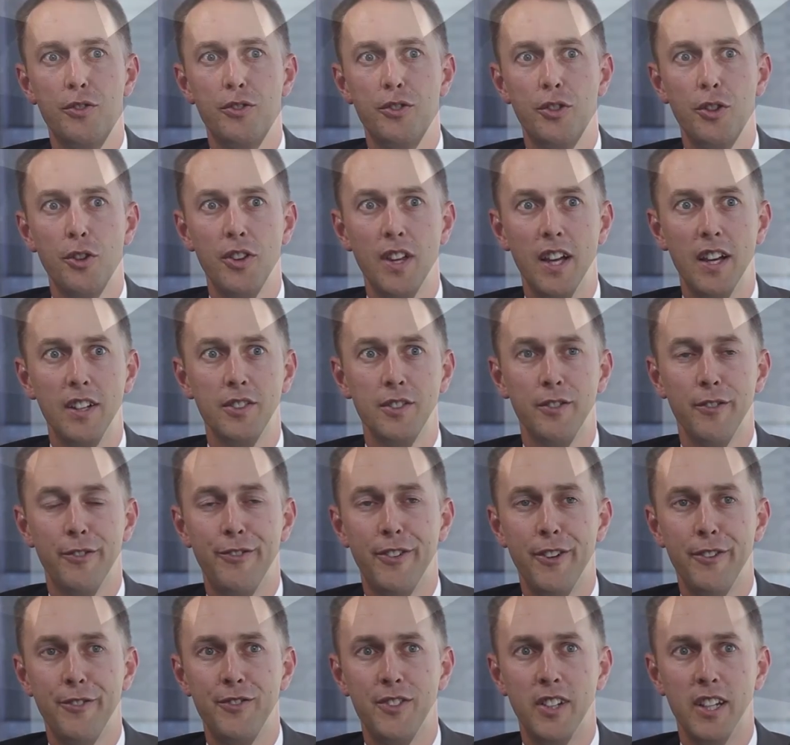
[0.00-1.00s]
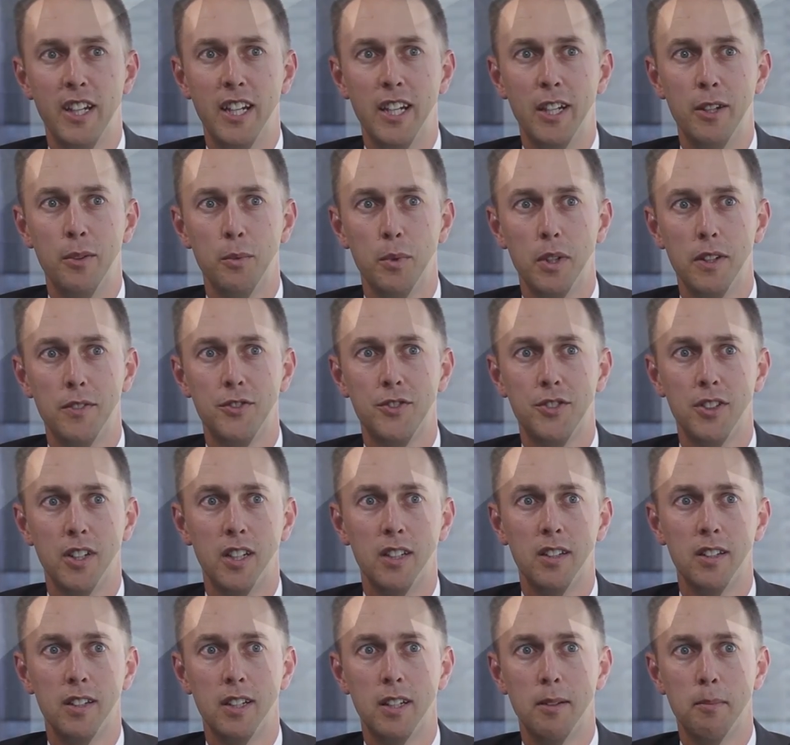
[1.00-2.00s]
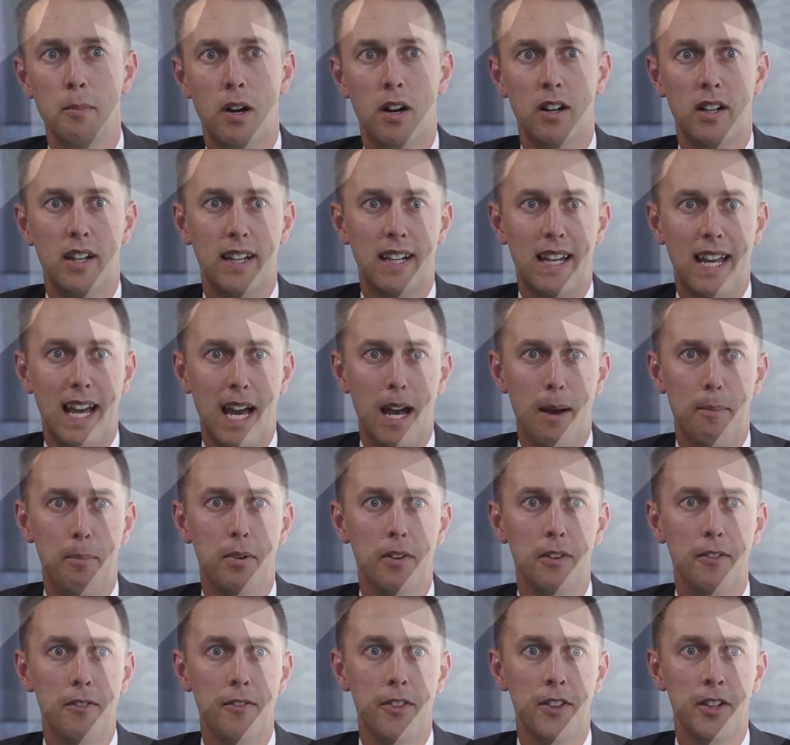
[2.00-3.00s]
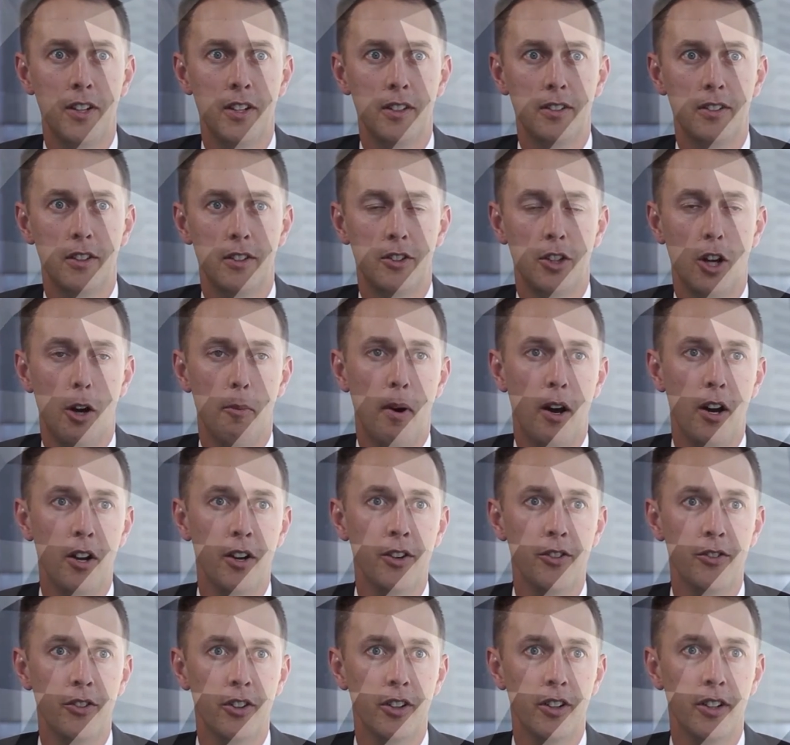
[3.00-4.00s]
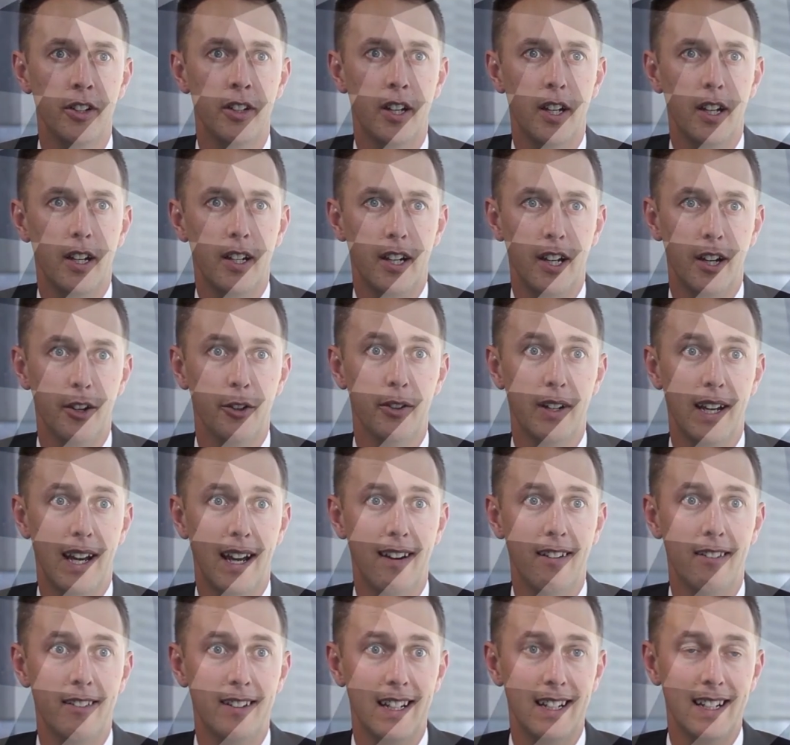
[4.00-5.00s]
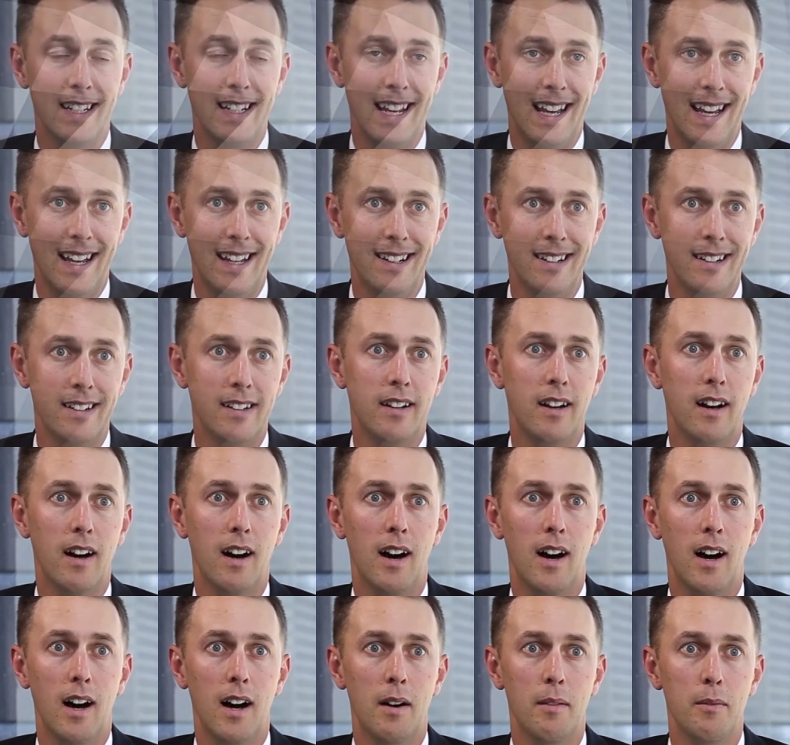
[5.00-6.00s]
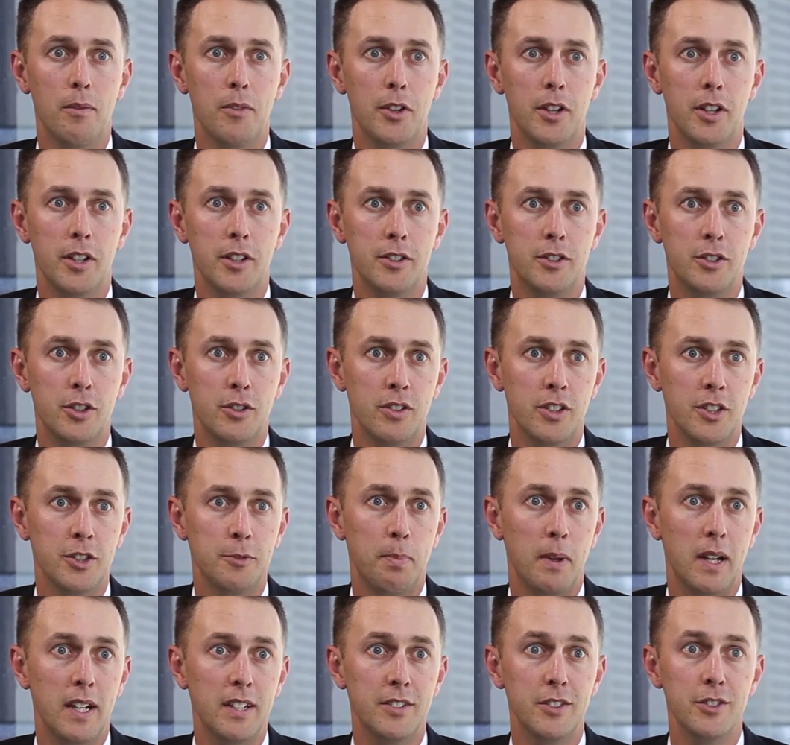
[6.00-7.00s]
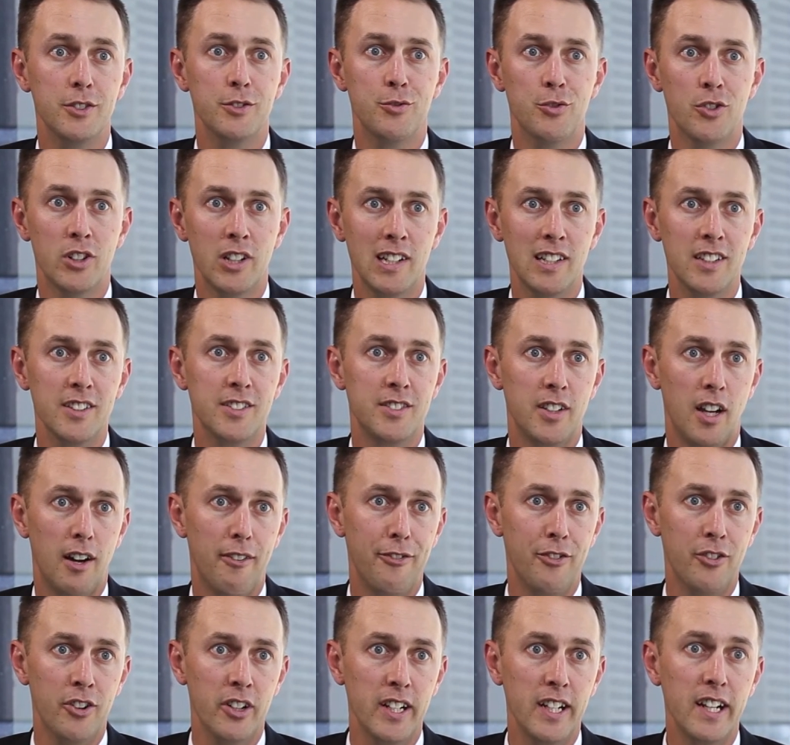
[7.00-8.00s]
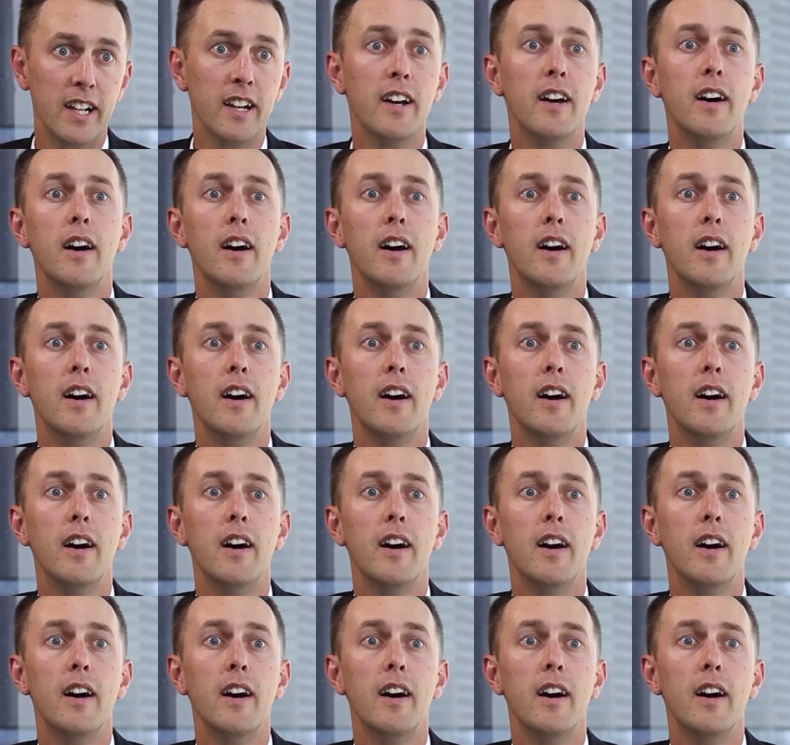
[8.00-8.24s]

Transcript: 2015, we've seen the market cap of the top 100 go down yet again. The junior space is really suffering.